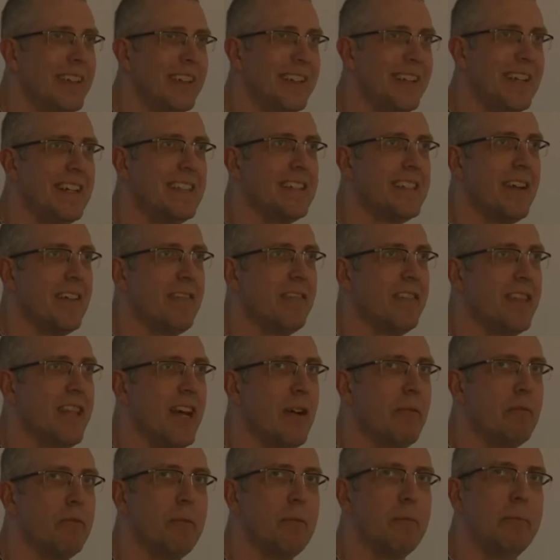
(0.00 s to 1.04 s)
uh, as I've
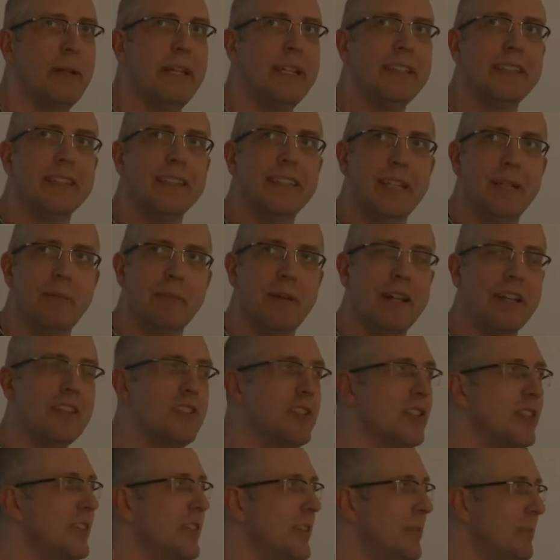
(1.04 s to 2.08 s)
now repeatedly
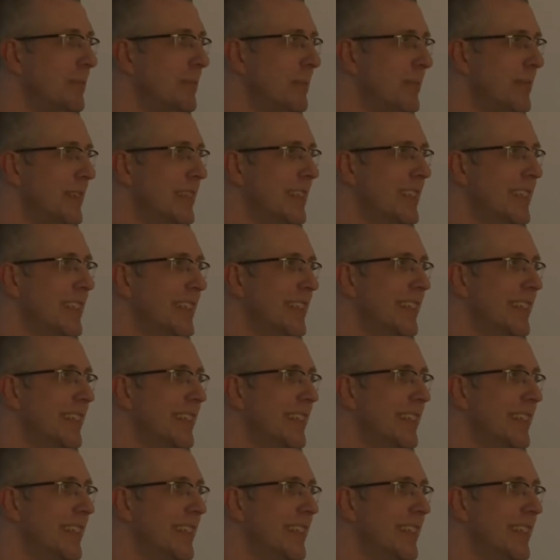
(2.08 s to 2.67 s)
mentioned them.